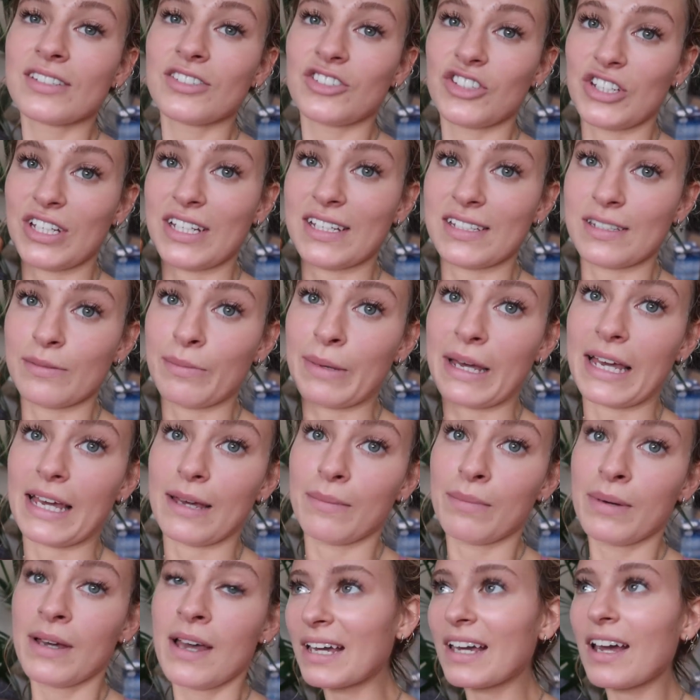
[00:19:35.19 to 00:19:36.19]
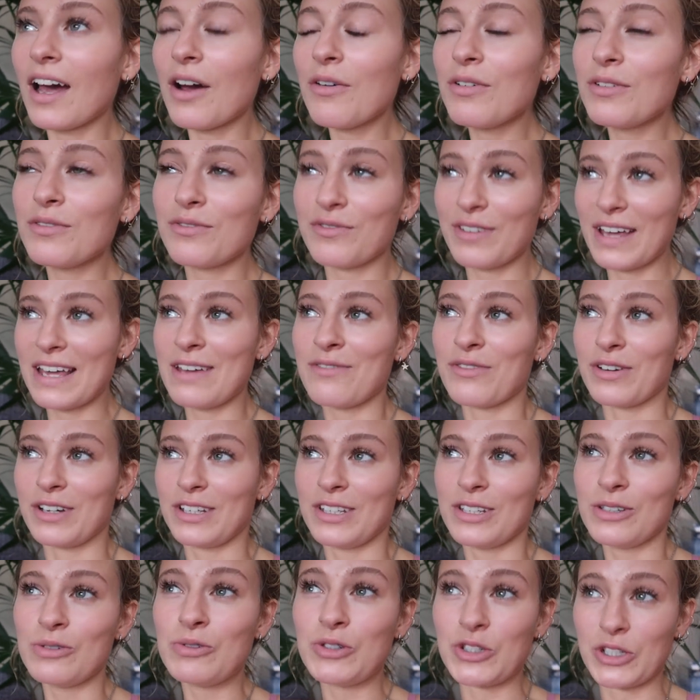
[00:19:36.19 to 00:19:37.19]
She is a babe. My current favorite
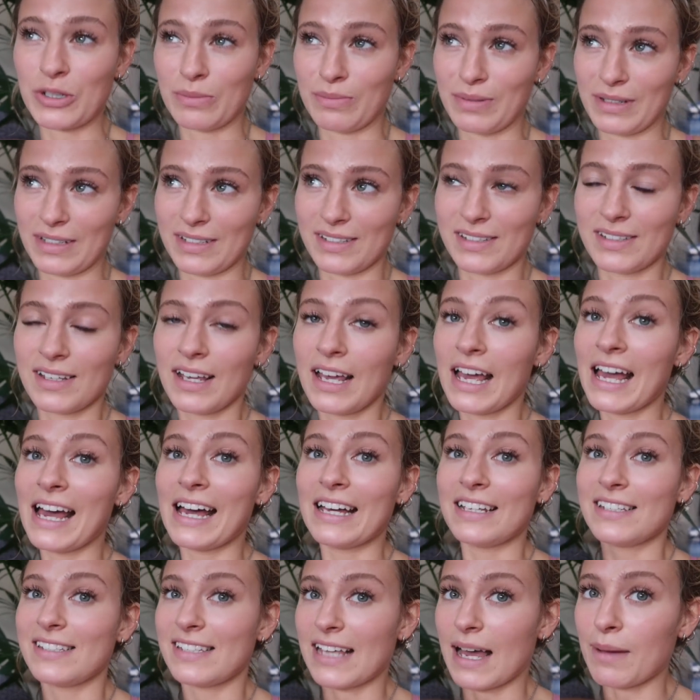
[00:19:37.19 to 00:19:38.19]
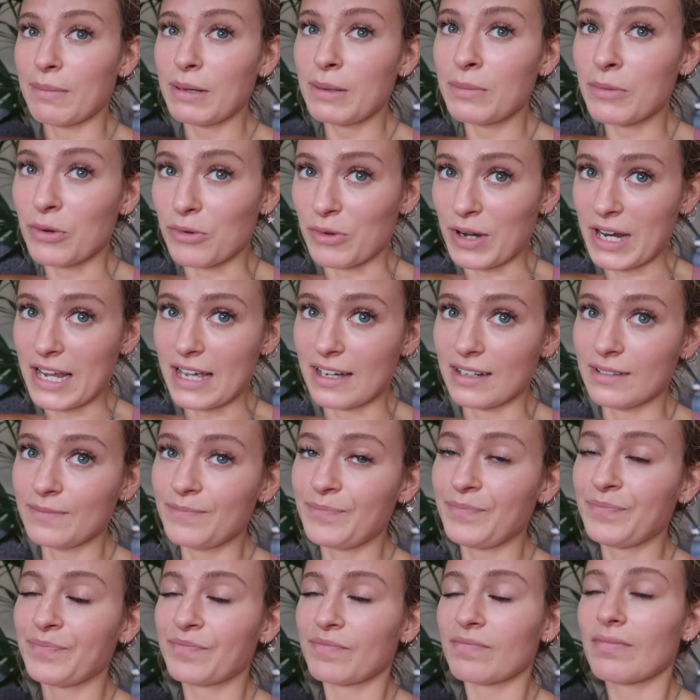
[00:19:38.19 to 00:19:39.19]
YouTubers are Sammy Maria.